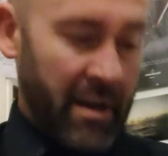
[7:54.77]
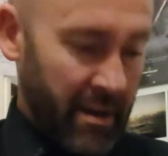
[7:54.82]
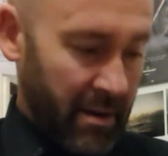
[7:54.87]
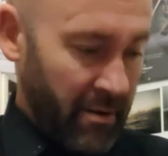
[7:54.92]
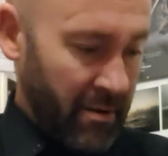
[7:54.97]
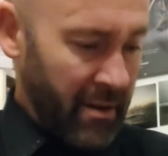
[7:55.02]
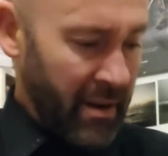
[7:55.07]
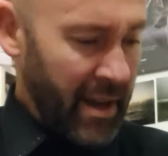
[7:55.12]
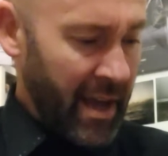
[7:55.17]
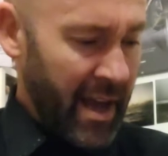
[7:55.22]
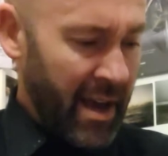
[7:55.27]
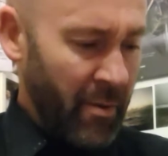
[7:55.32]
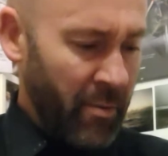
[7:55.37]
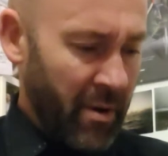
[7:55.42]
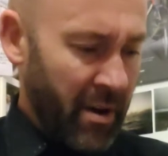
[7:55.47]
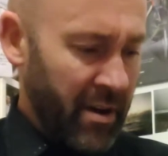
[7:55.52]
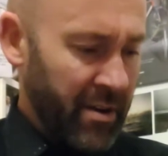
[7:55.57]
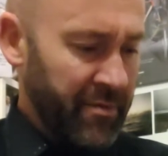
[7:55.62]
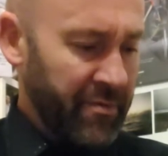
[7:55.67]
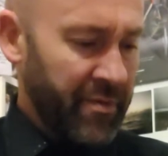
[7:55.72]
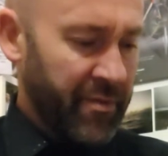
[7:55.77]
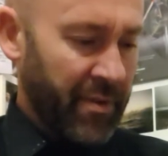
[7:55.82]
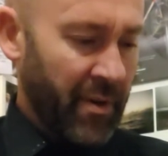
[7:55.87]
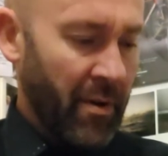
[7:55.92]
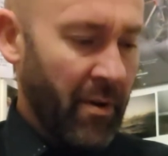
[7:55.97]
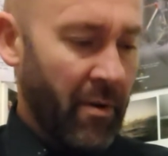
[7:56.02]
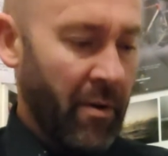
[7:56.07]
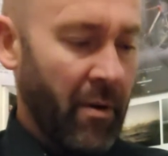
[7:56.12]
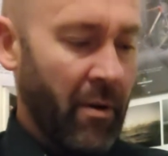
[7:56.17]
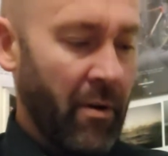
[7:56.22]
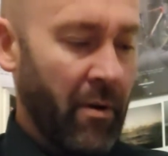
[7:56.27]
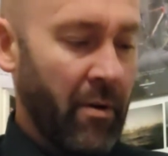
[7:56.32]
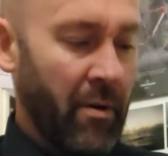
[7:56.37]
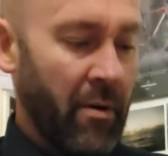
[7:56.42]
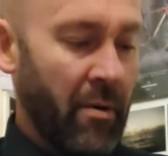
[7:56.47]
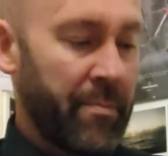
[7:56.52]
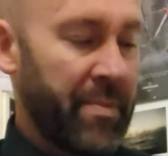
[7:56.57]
All I want for